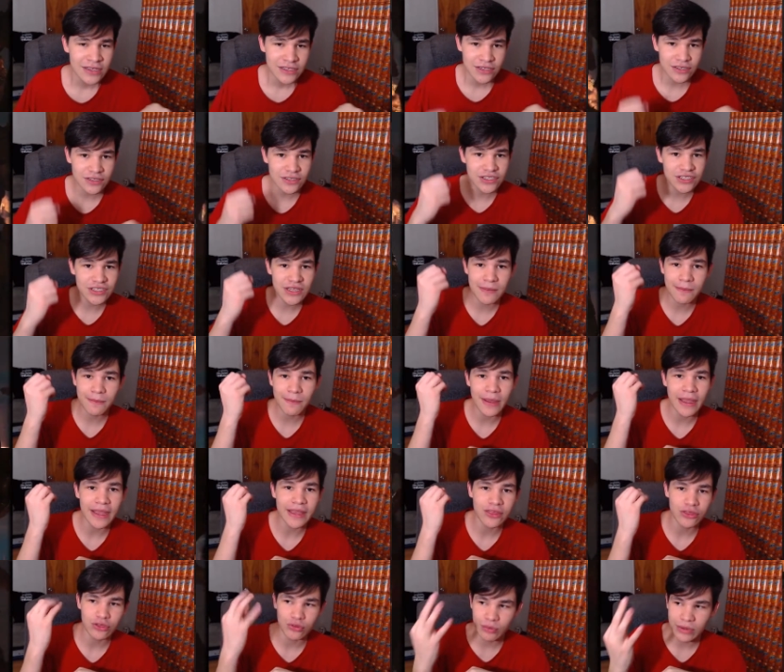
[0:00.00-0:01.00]
judge them by
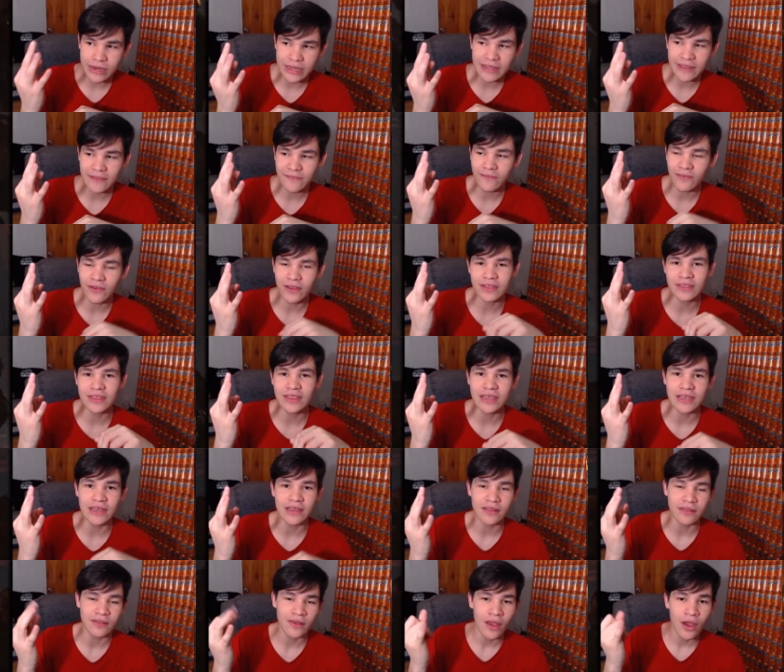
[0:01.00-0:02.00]
three different
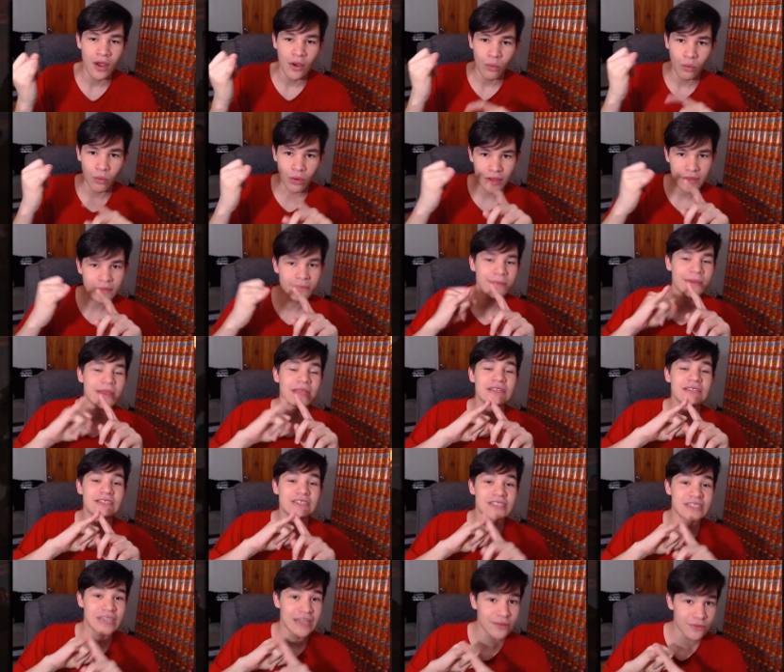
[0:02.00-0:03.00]
things. One being
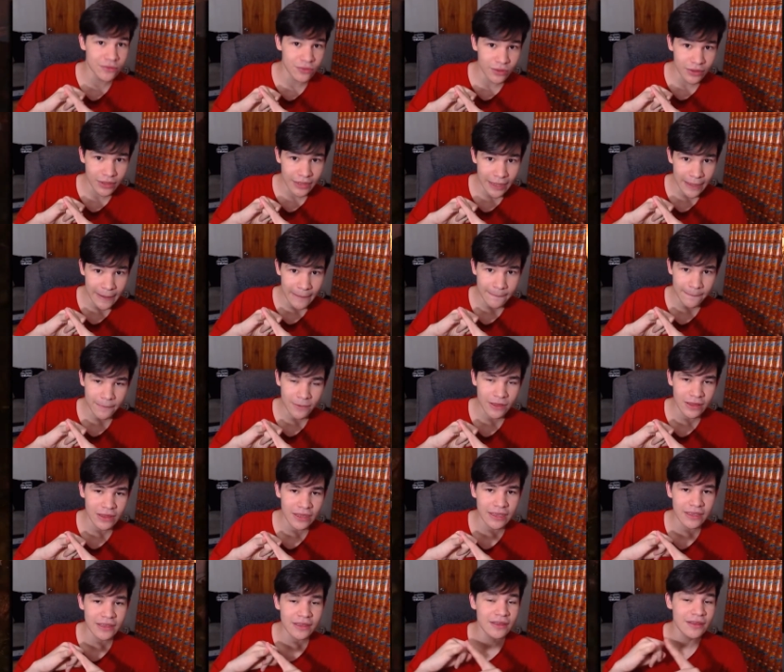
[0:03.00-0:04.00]
general
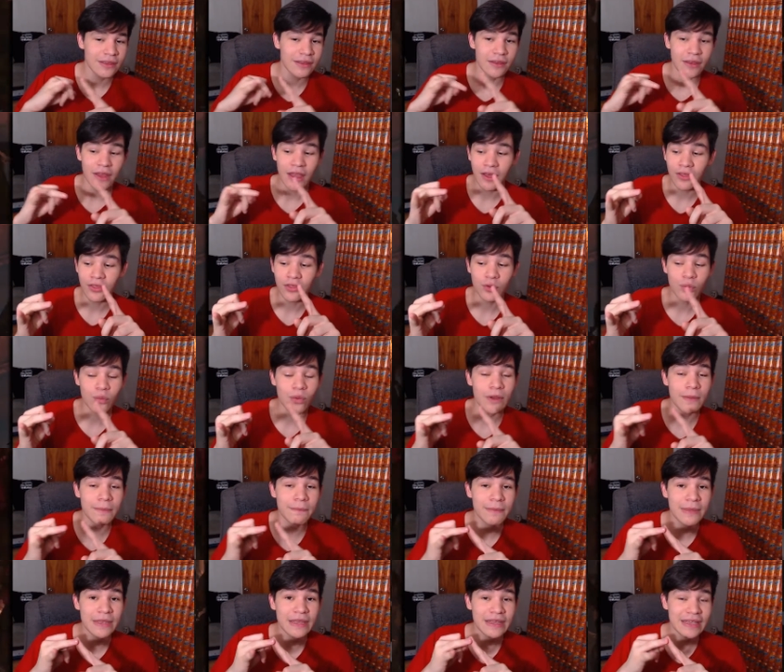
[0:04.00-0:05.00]
gameplay, other one
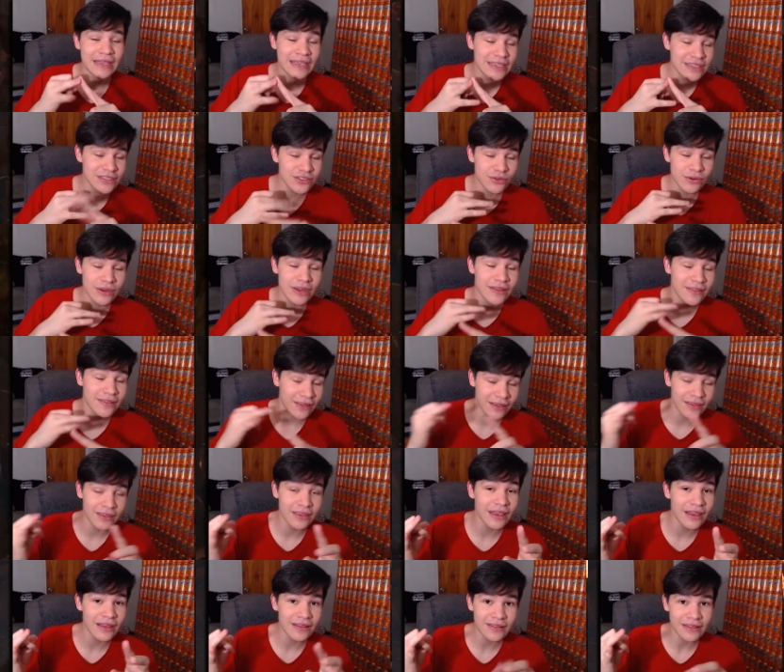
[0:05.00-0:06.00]
being Easter eggs,
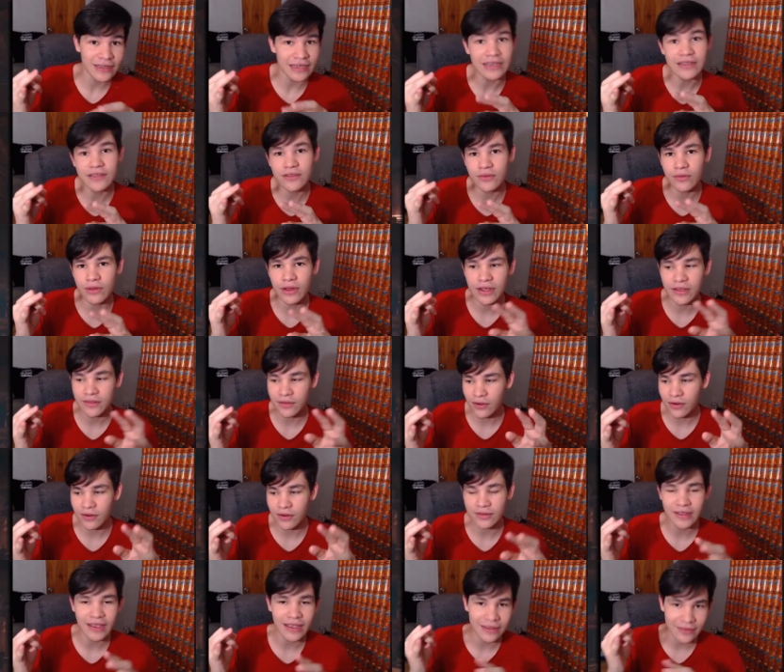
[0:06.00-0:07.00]
and yes, Easter eggs are
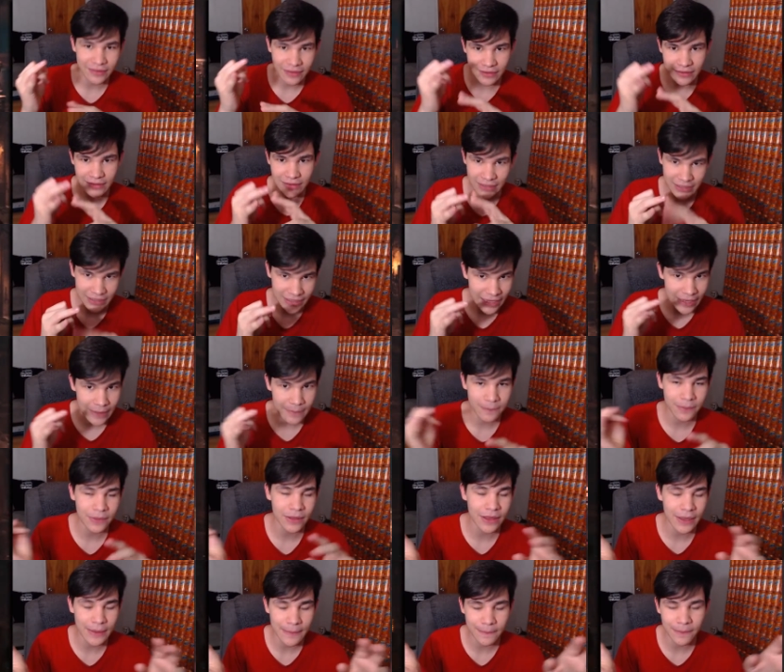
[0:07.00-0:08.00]
technically
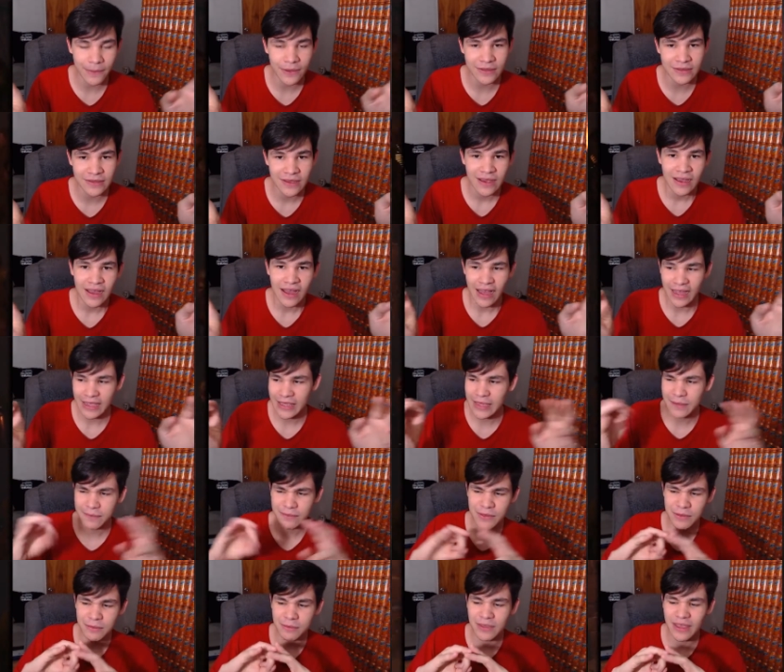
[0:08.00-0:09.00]
gameplay, but I keep
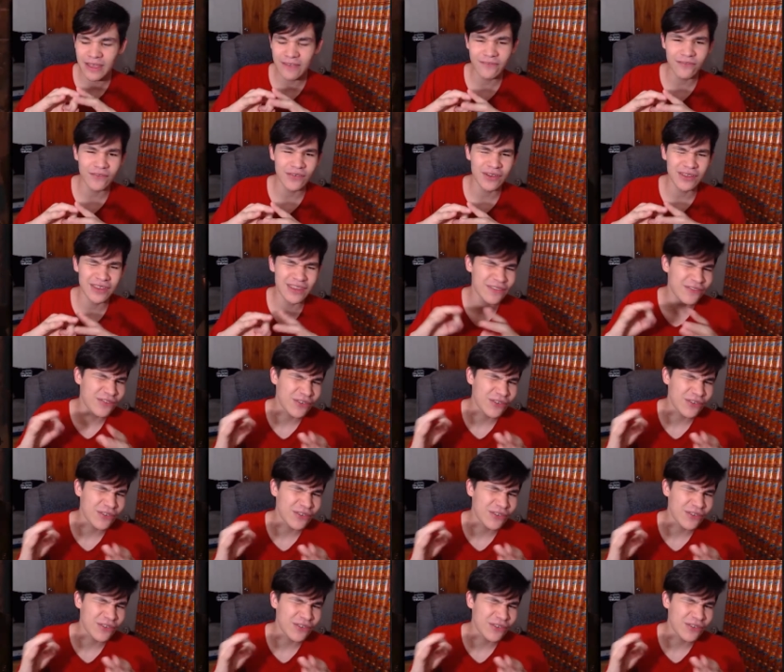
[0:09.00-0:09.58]
them different